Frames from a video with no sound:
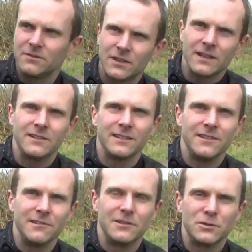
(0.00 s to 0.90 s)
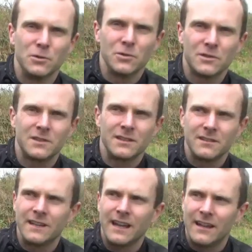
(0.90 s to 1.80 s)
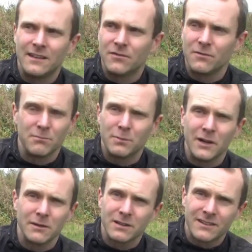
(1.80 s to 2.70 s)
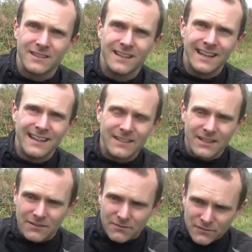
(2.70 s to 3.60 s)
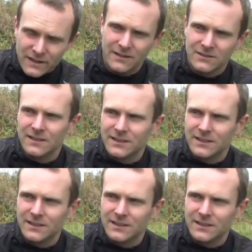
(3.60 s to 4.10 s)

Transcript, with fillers: of changing your exhaust to, to, get a different bike because it, it feels